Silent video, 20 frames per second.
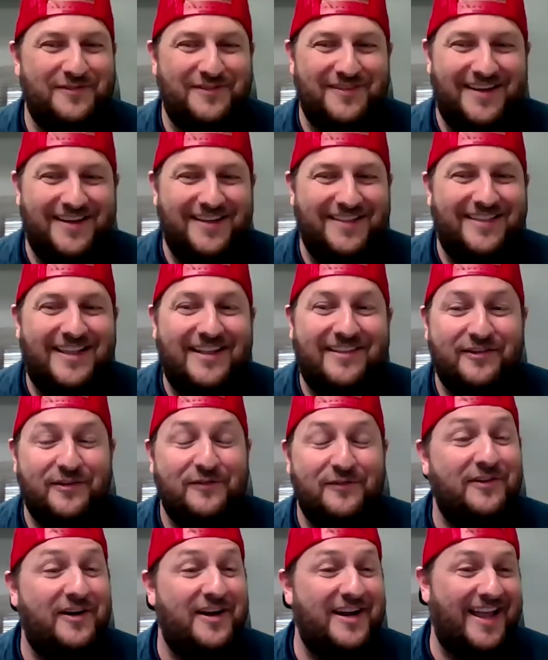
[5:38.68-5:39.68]
fun. That's
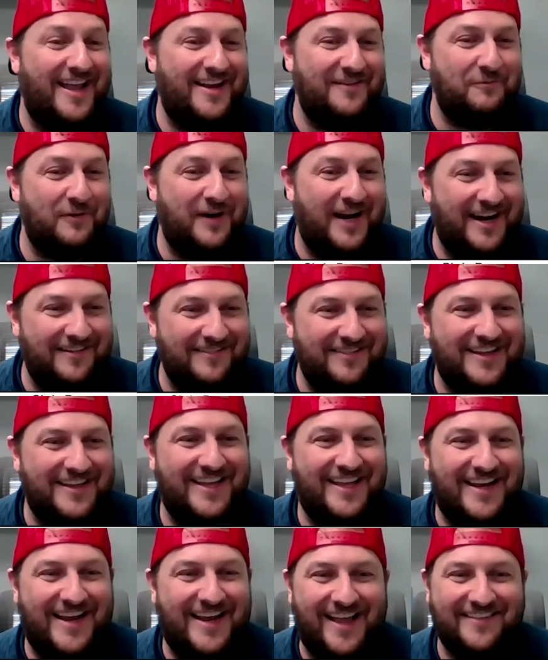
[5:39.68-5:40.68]
so funny. I rarely
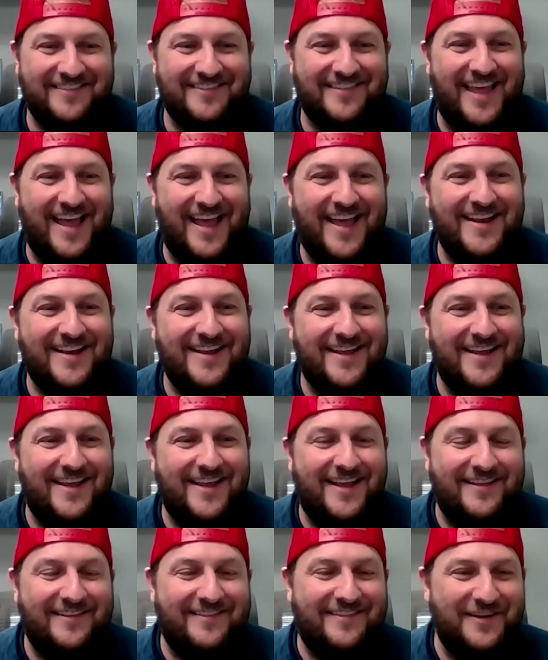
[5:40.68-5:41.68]
get asked that.
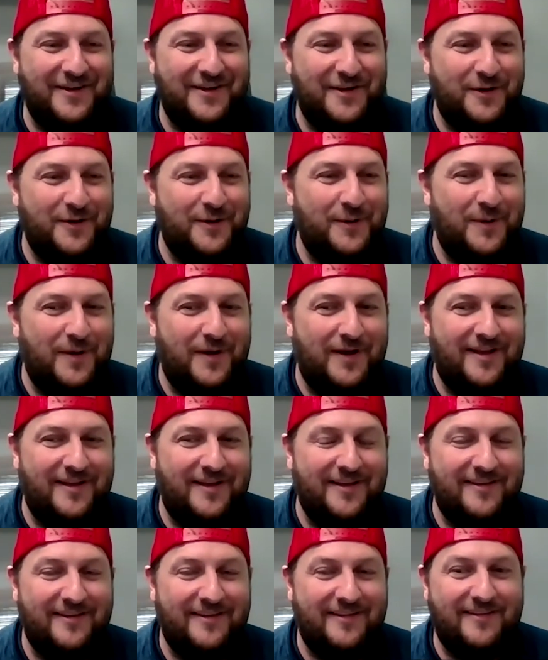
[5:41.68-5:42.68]
So,
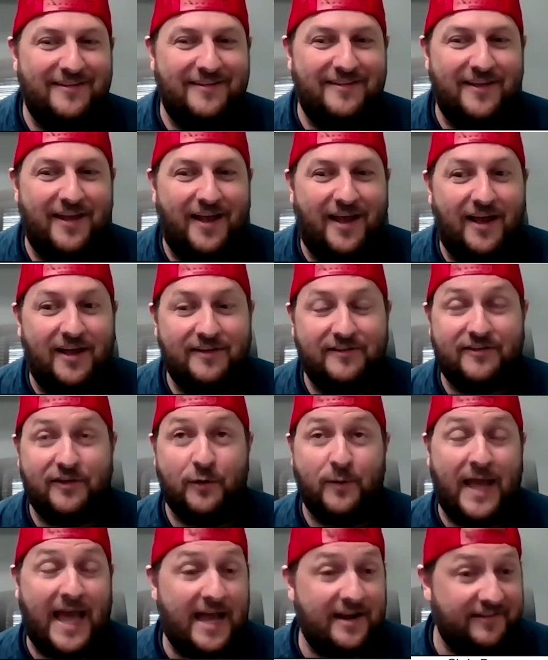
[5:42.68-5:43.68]

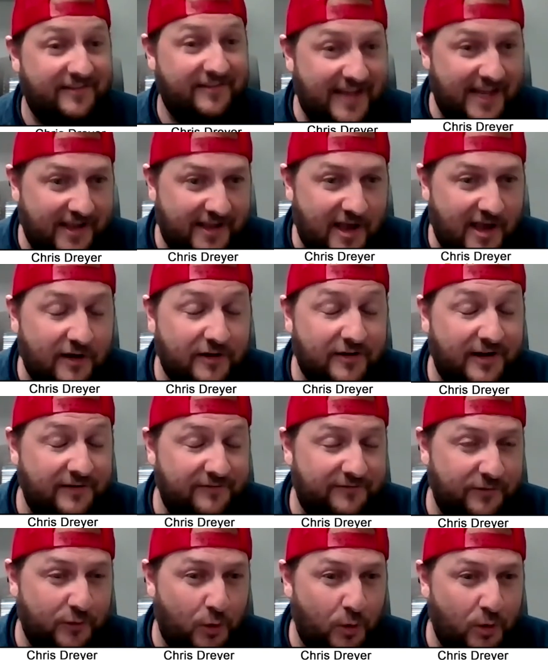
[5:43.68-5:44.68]
so how to stain
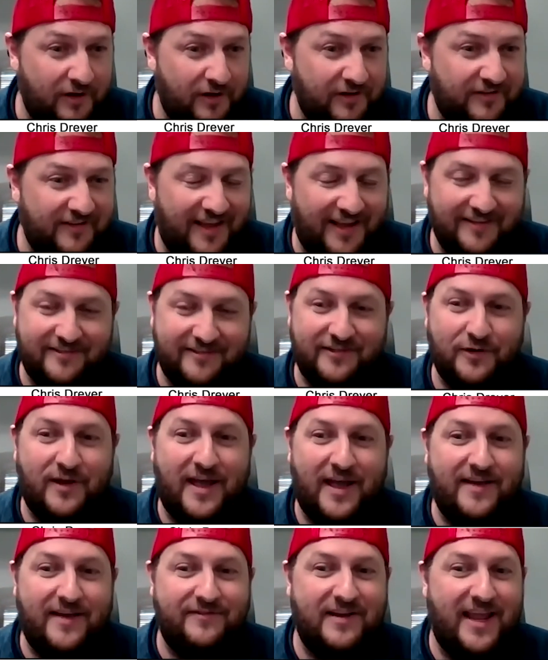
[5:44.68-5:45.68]
concrete floors. I still
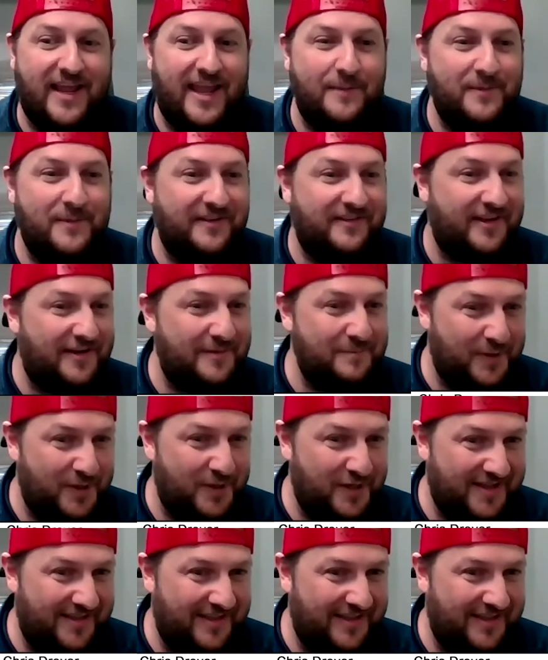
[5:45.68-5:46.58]
have an Amazon. I thought book. you